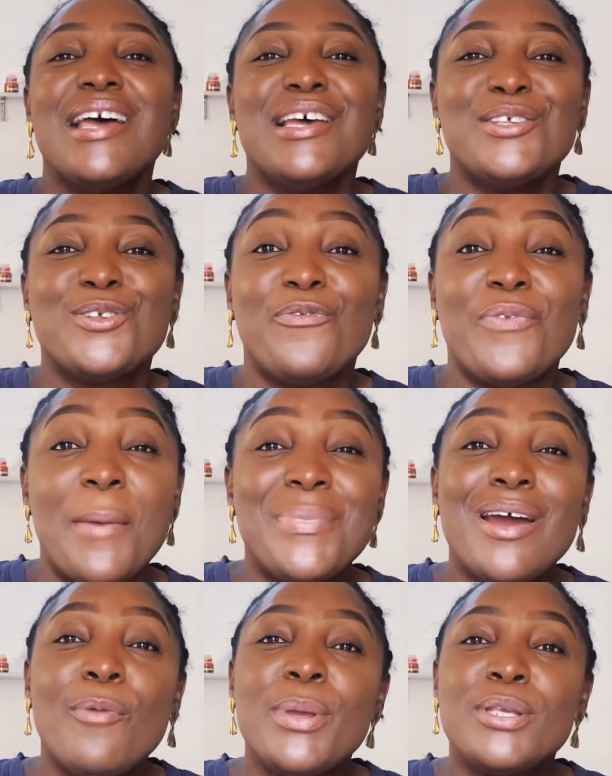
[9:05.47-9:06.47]
So fam,
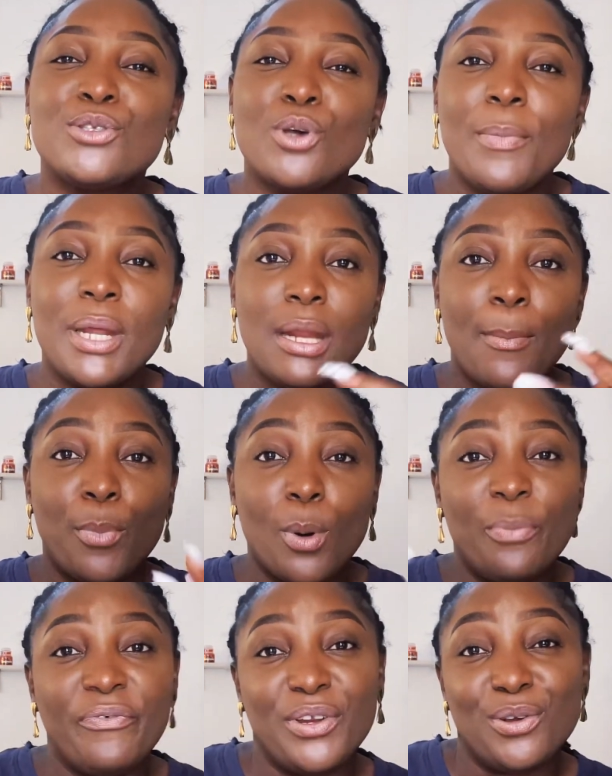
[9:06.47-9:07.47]
there'll be so many
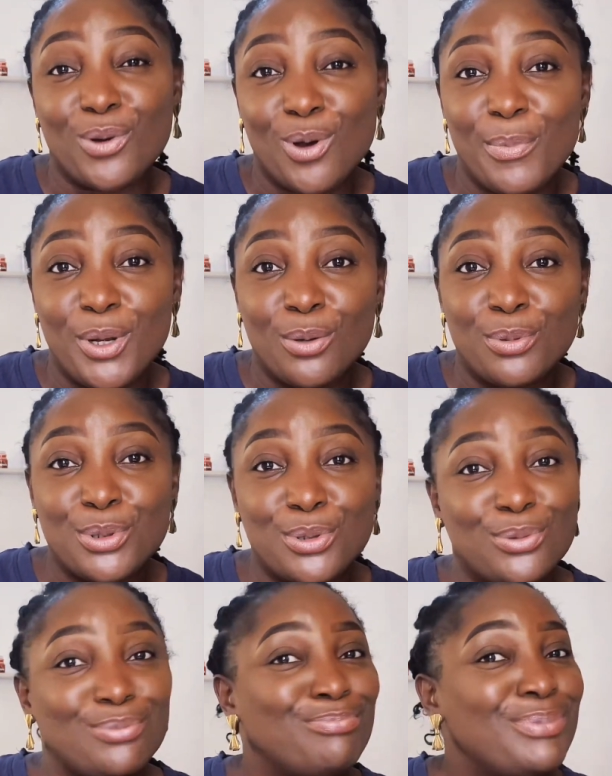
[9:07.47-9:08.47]
bomb video coming up
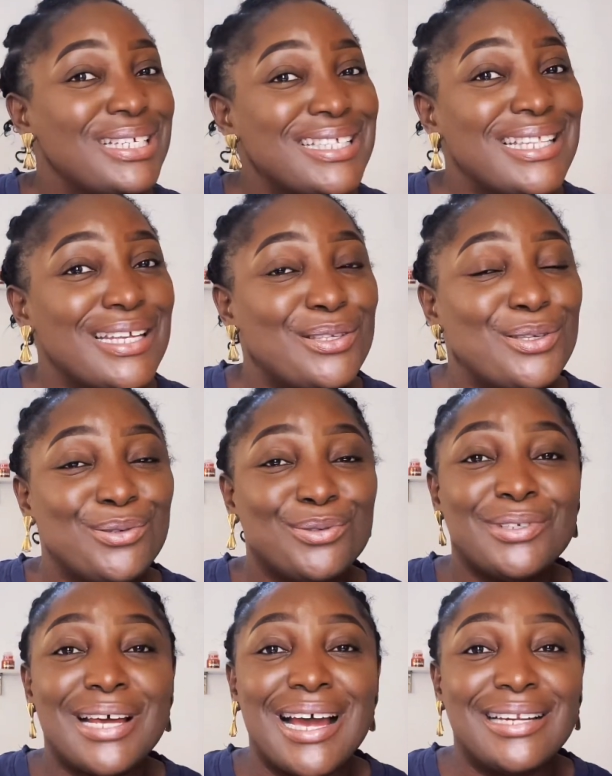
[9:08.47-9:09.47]
soon. Please stay
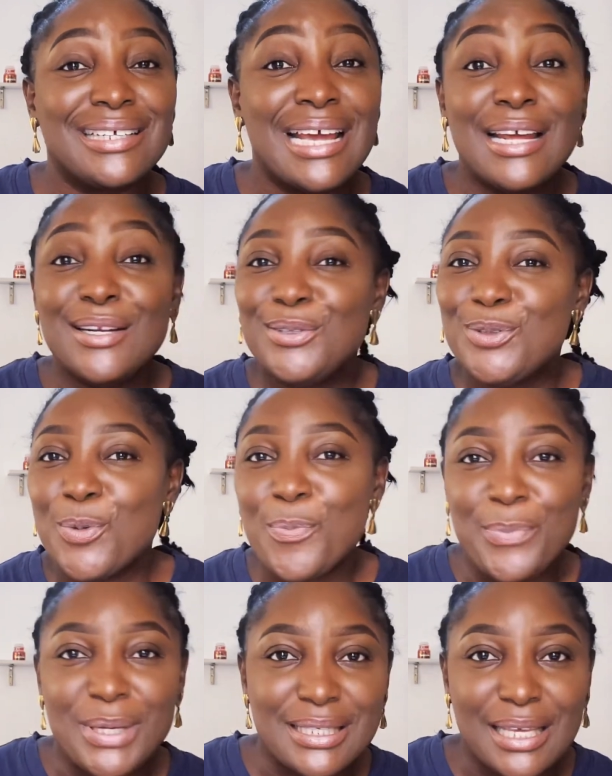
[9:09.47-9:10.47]
tuned and
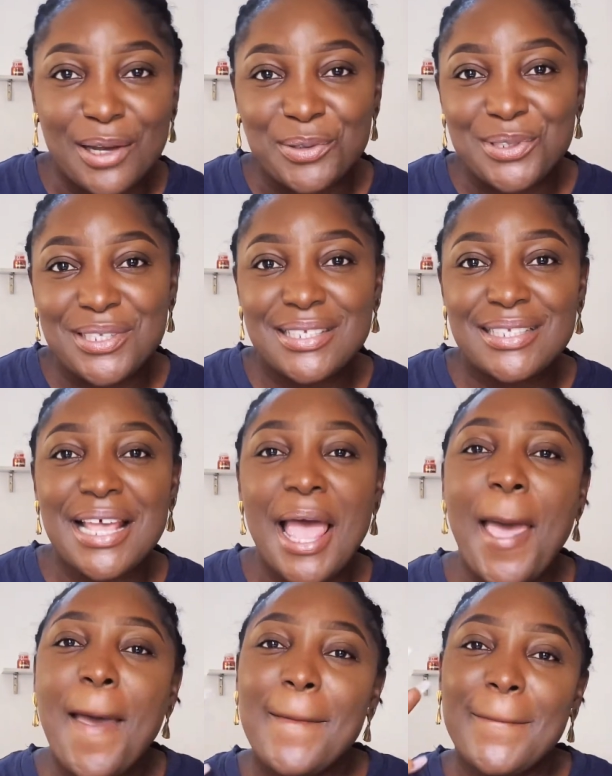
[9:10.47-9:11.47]
don't miss out.
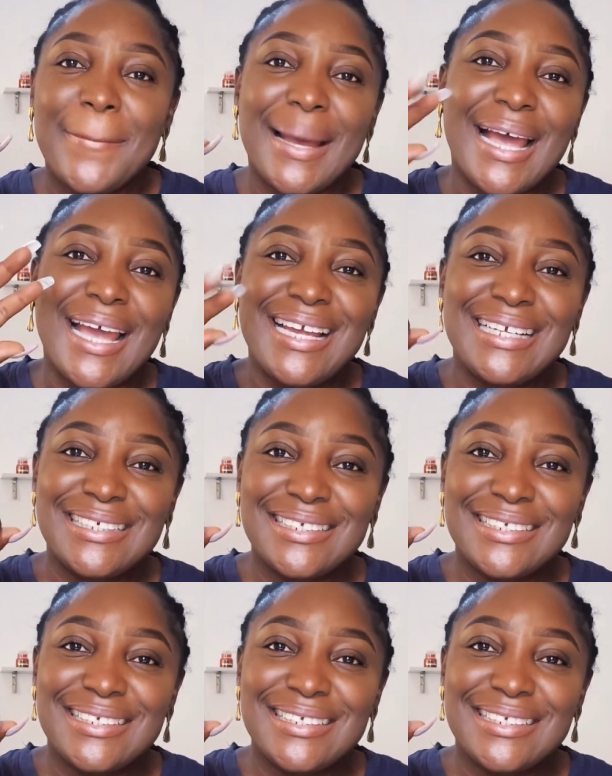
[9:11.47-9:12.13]
Bye.